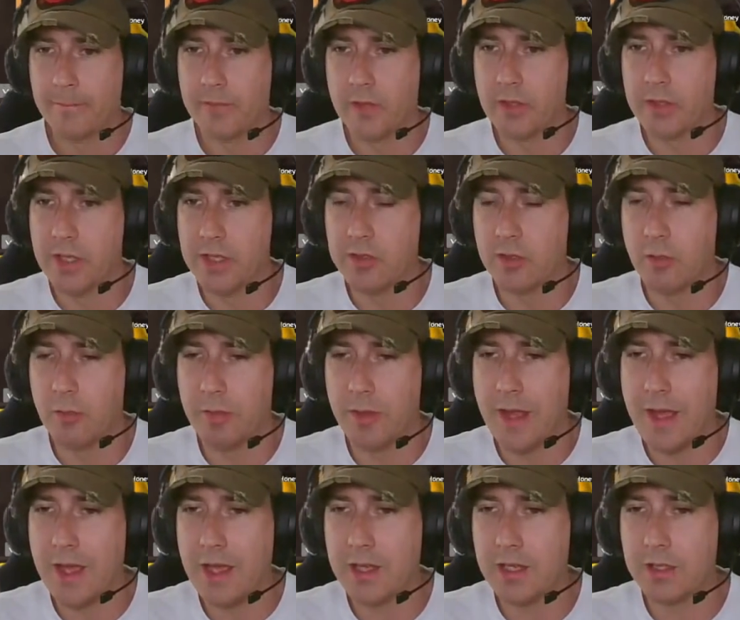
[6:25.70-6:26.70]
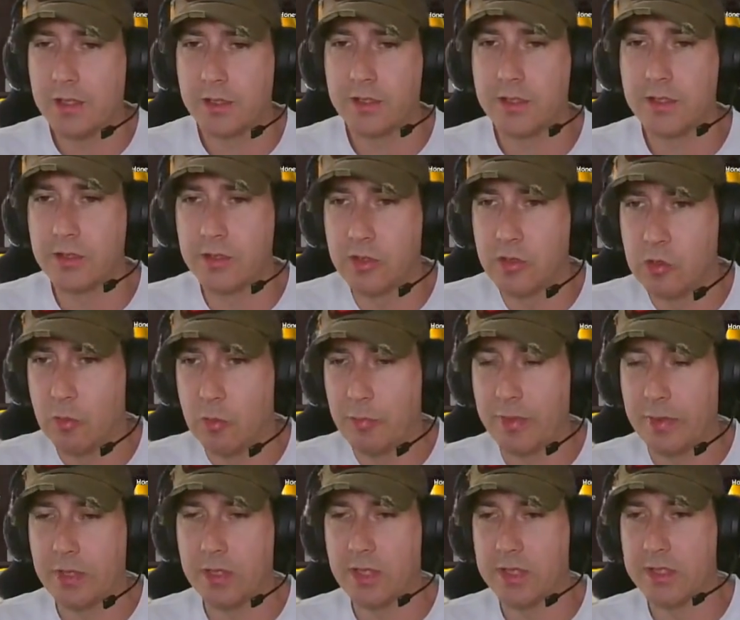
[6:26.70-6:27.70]
Okay, so black soup,
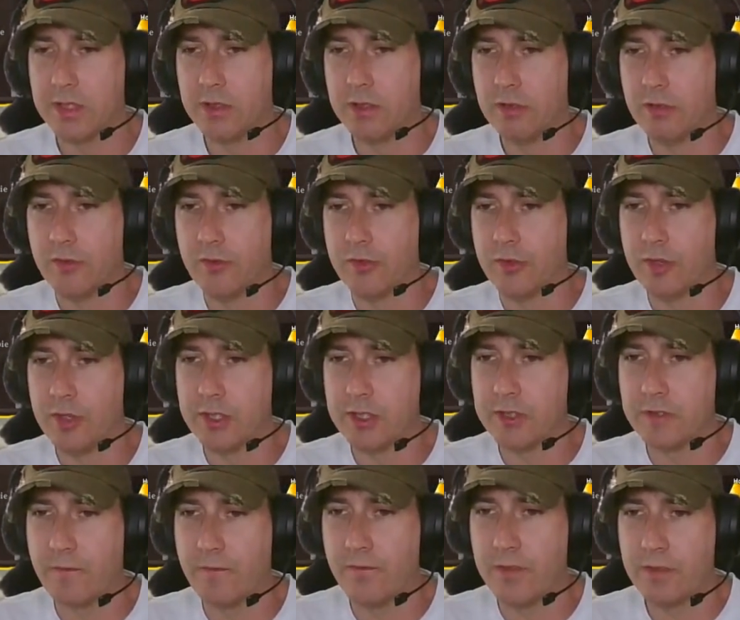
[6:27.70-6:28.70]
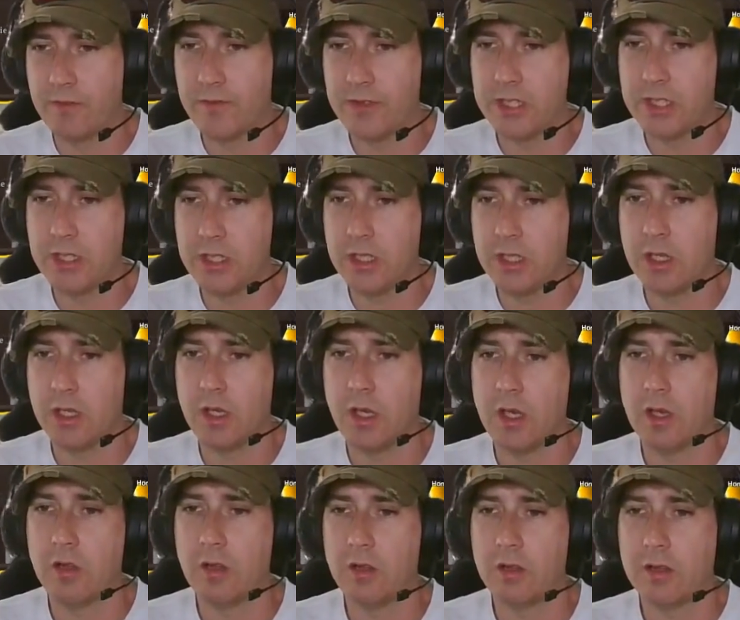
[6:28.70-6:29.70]
that's a new food. It's 50
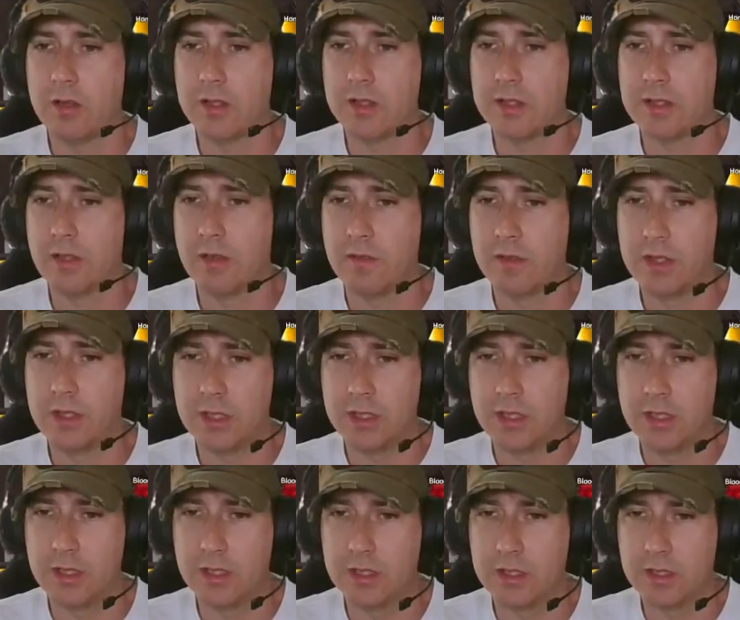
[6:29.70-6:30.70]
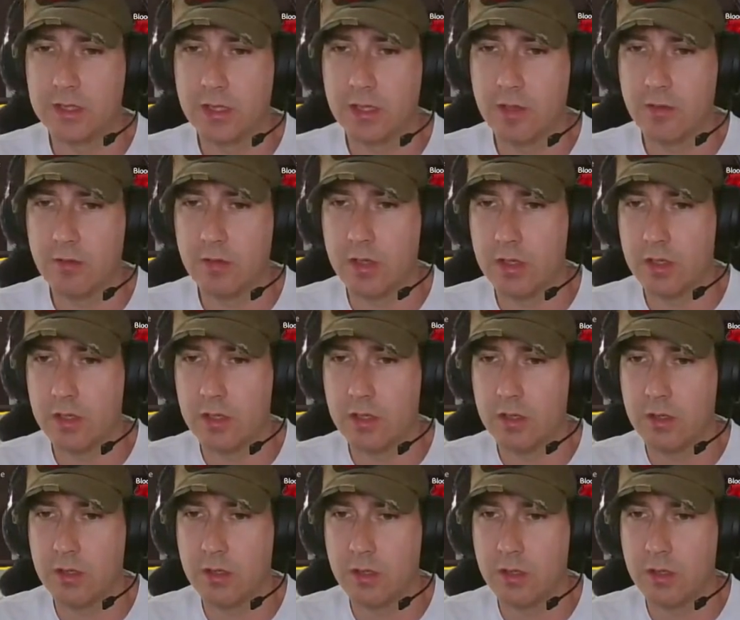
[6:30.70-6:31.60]
health, 17 stamina.